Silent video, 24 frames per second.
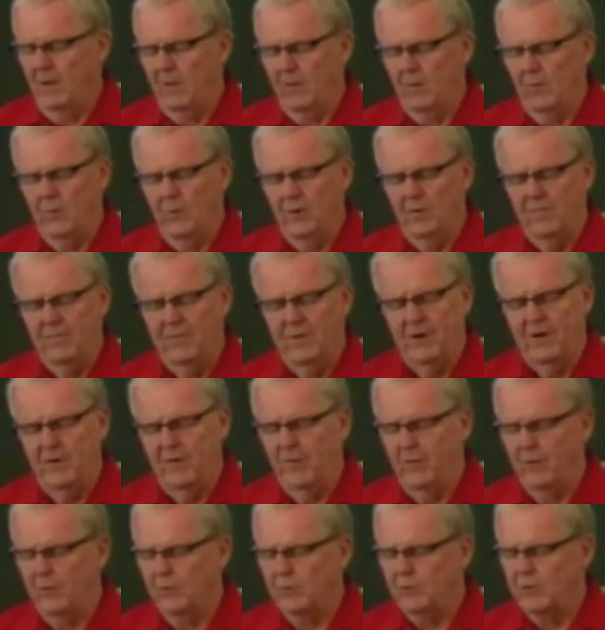Lord, if there are
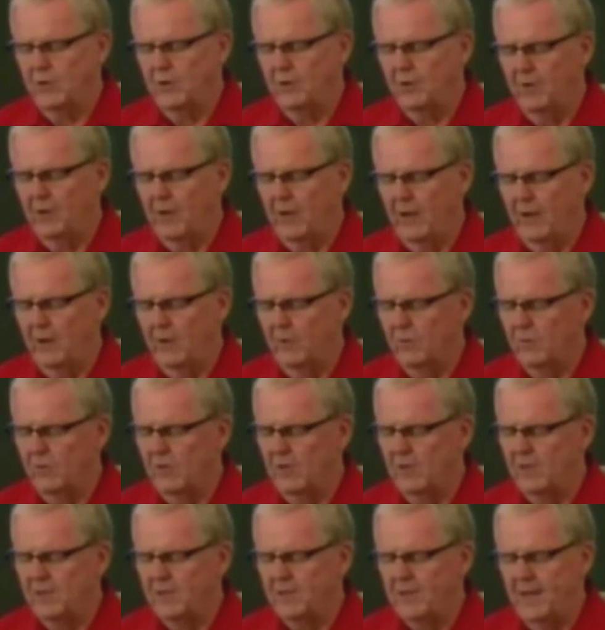those here today who
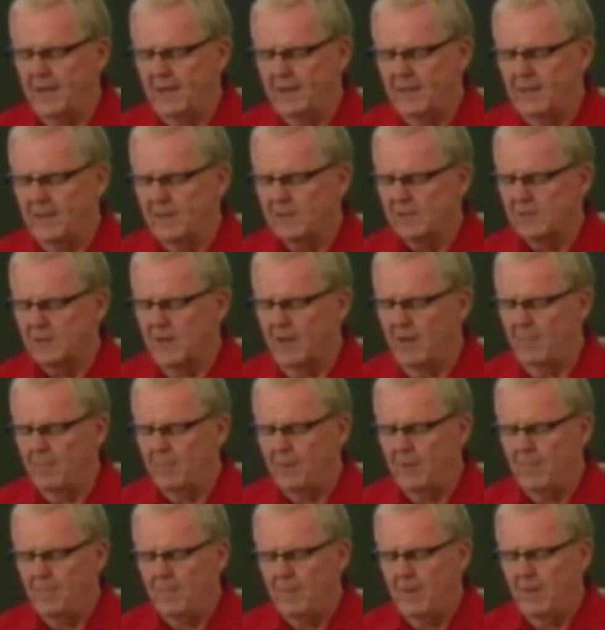need to take that step,